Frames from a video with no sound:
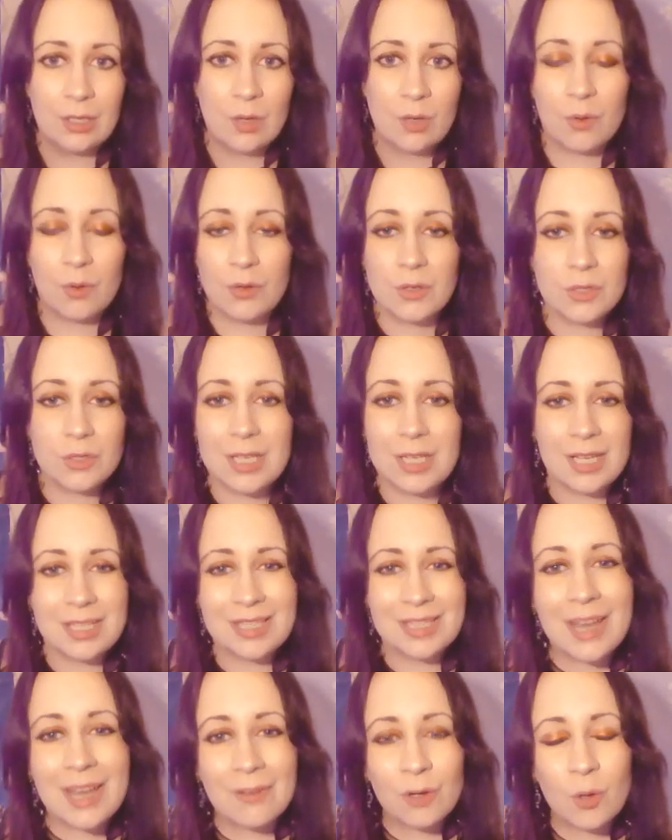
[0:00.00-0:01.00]
Or it's
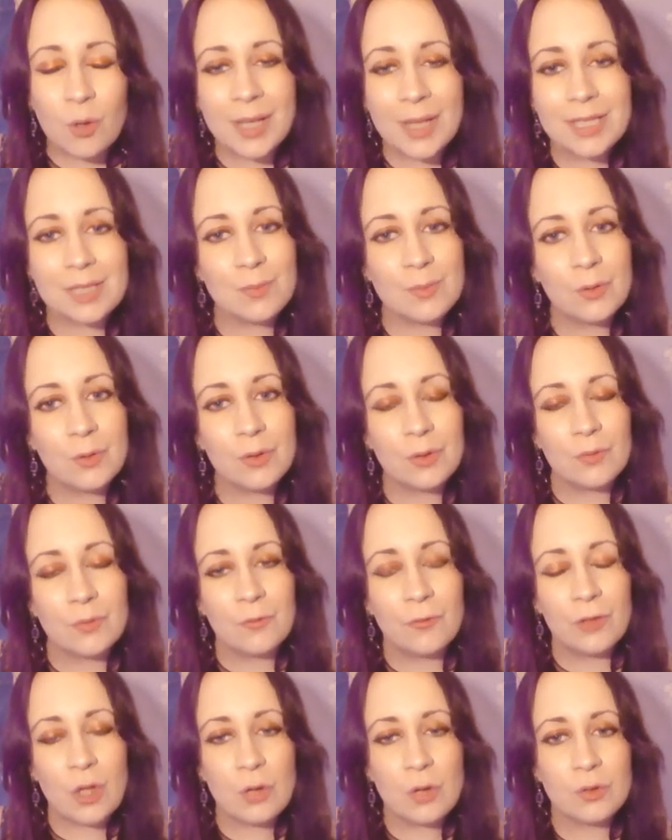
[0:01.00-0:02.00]
never quite
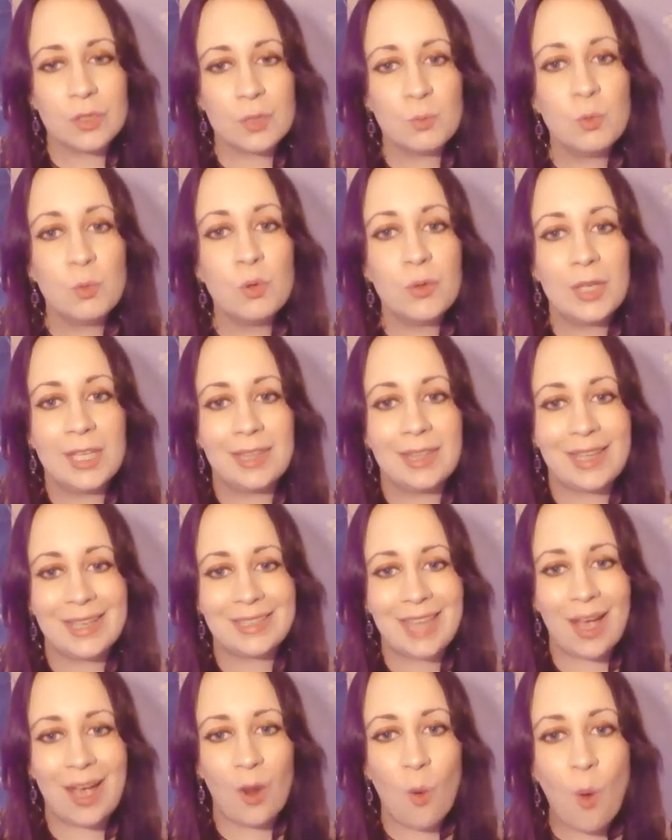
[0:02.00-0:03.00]
flows smoothly like
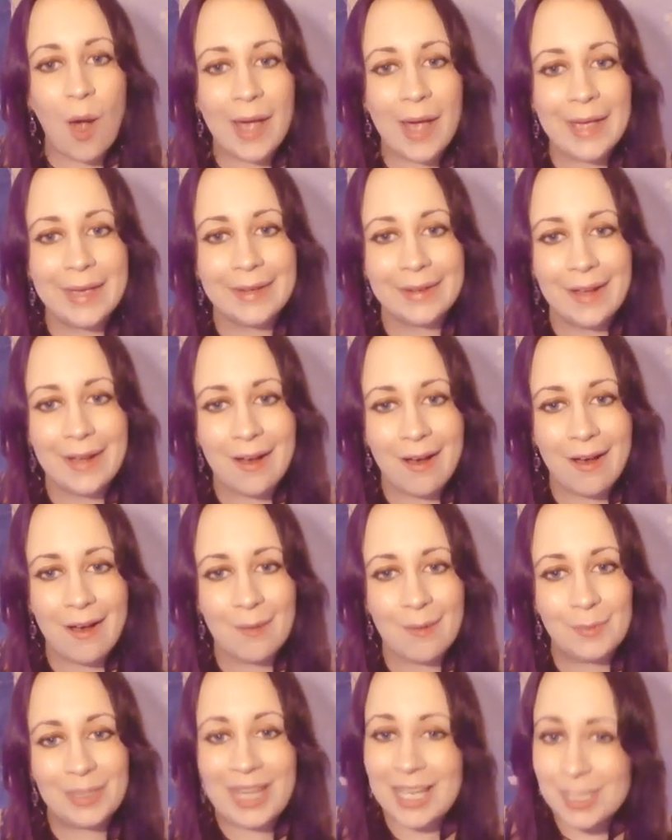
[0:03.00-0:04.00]
that quiet,
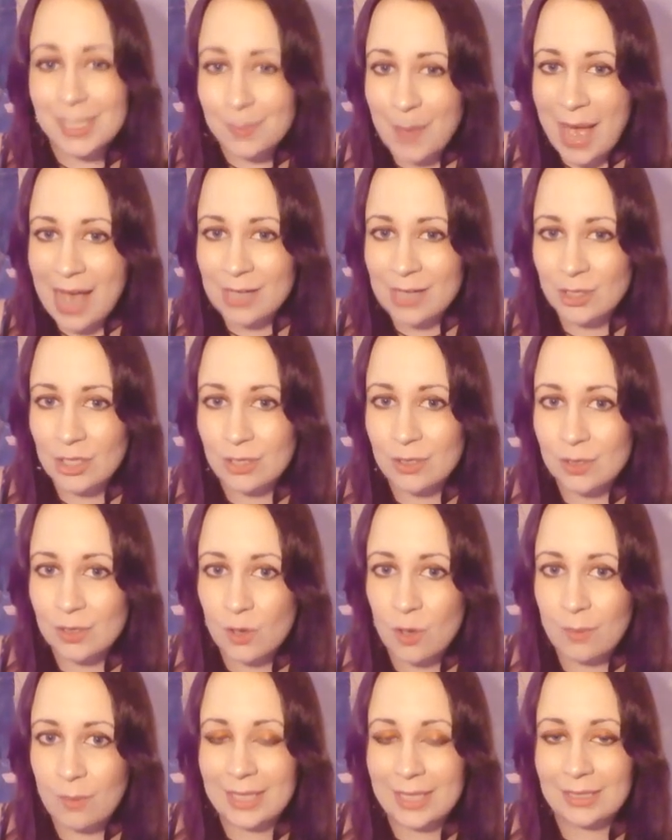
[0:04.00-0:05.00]
calm, less passion
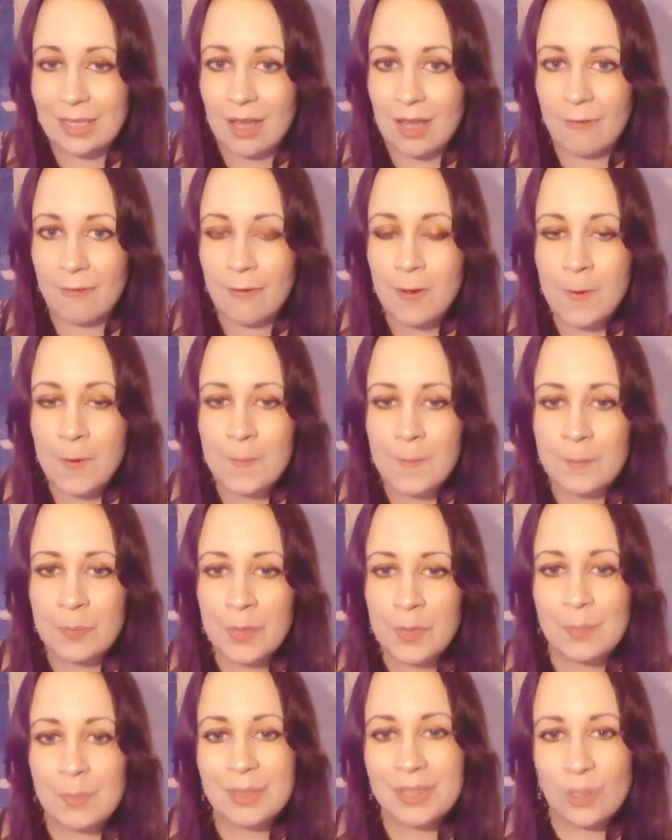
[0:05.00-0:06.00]
soulmate love,
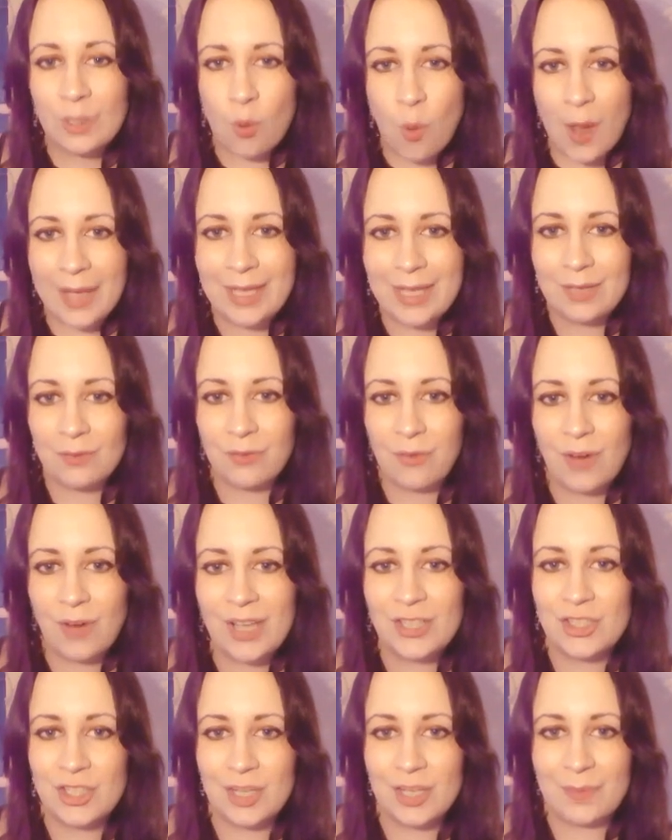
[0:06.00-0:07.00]
but the quiet
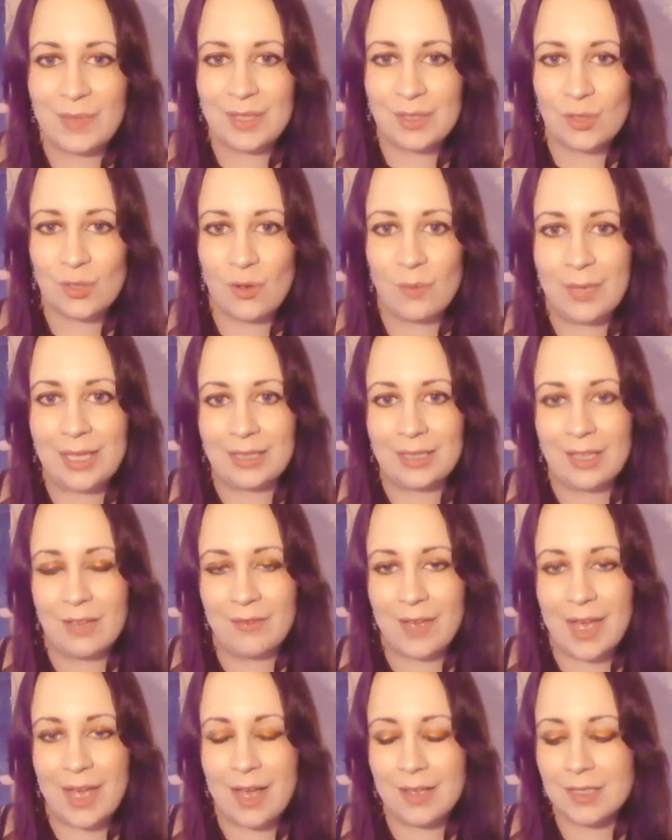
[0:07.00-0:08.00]
friendship that soulmate love
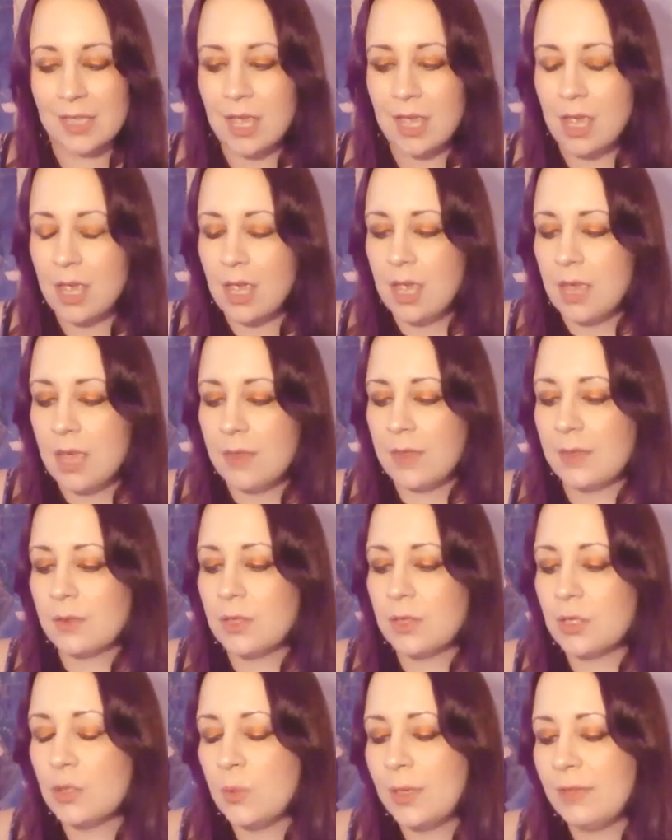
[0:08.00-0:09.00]
has.
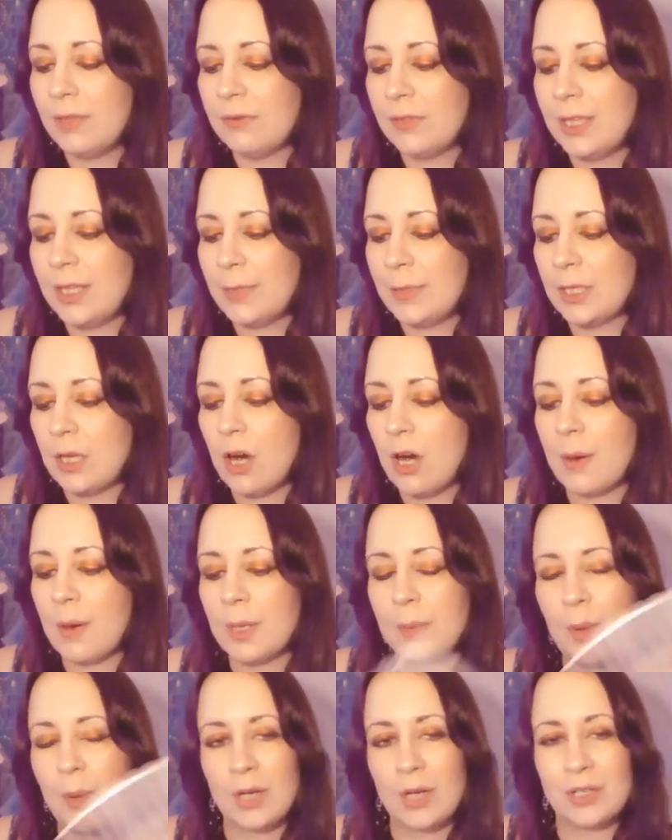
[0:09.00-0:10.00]
The twin flame and the
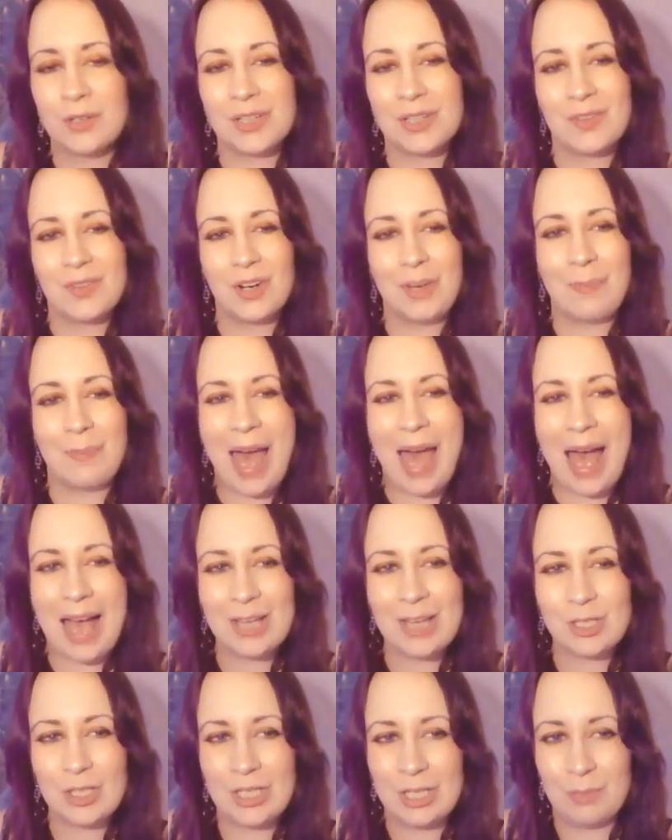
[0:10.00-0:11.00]
karmic partner is very
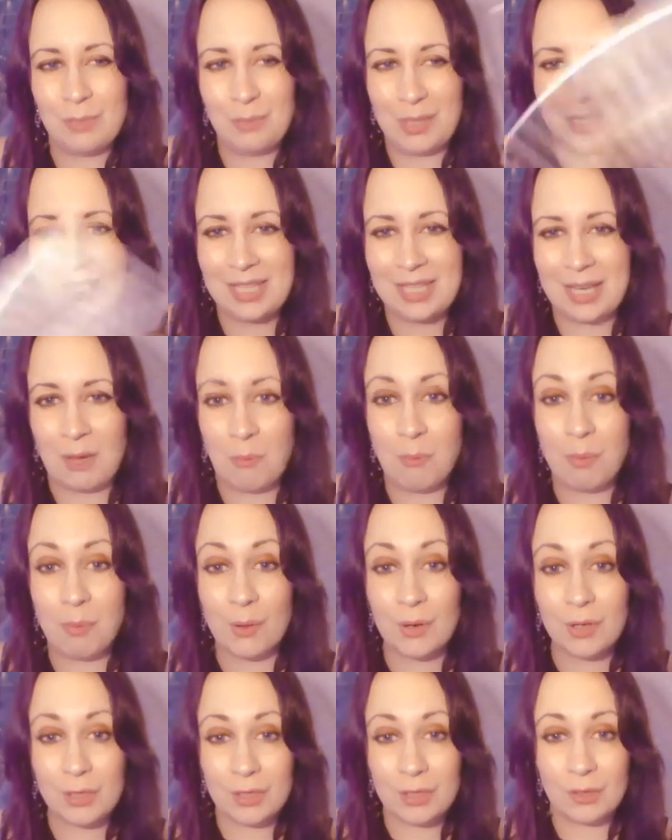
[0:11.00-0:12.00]
passionate, but it's like a
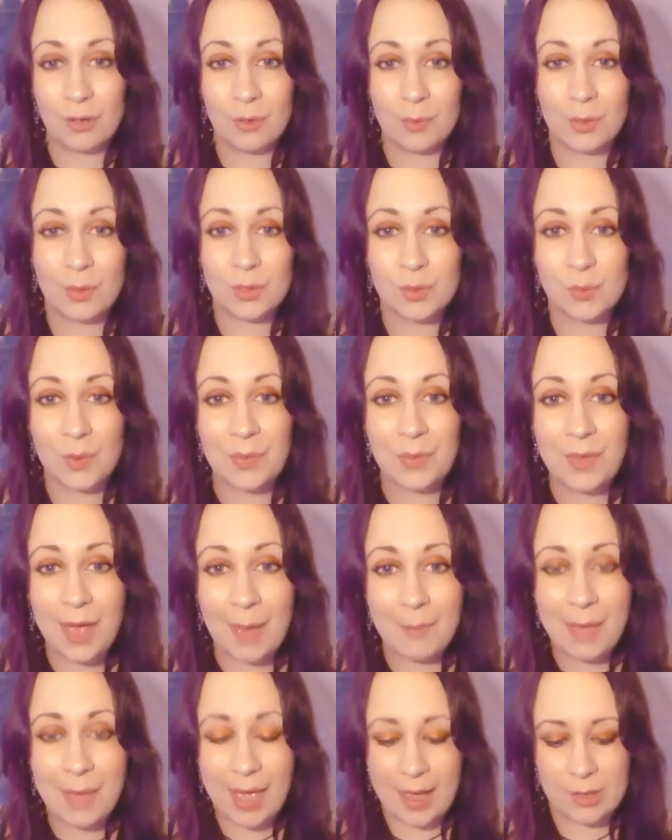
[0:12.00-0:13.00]
burden almost with
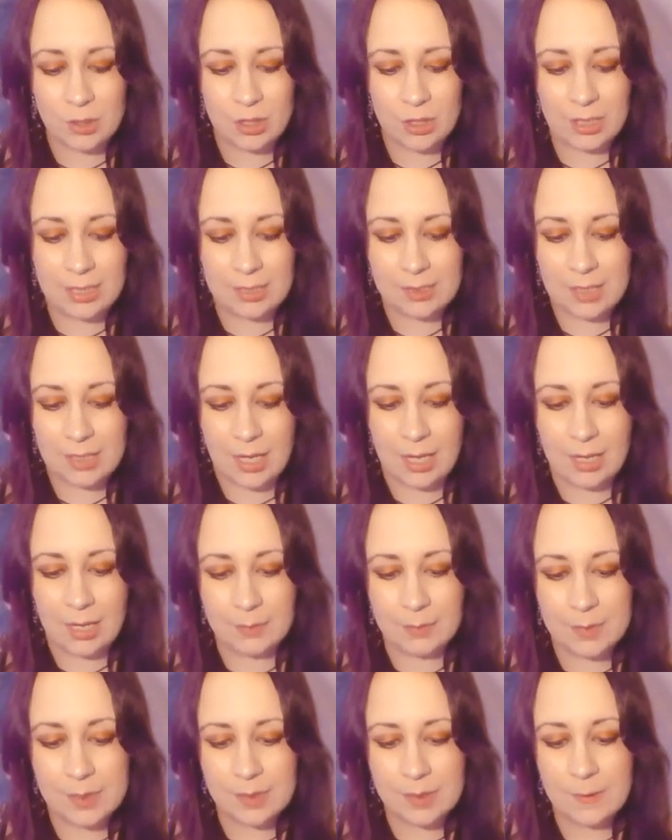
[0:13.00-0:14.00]
that passion at
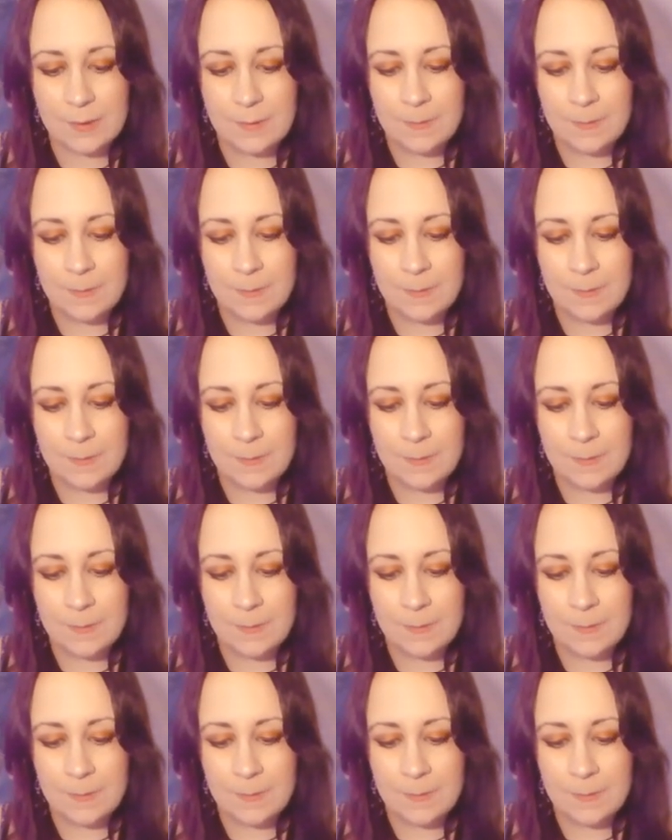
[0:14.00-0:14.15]
times.